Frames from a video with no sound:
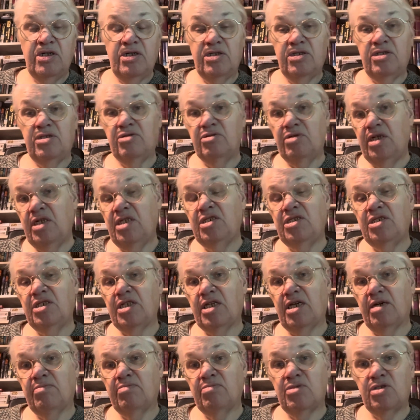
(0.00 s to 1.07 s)
to injure
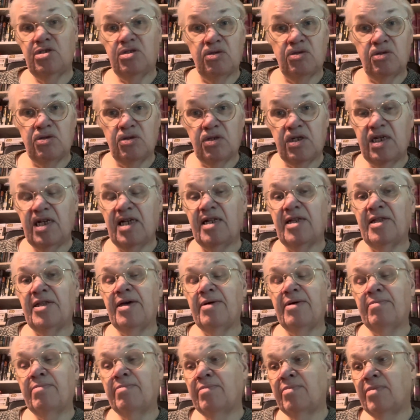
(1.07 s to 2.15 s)
them, to kill
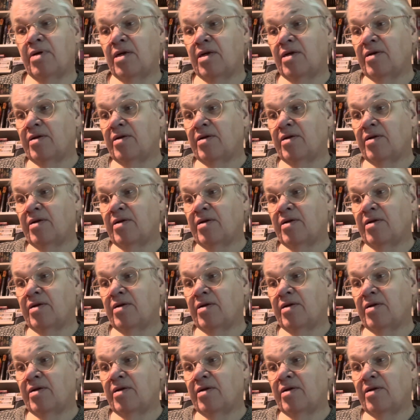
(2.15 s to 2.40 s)
them.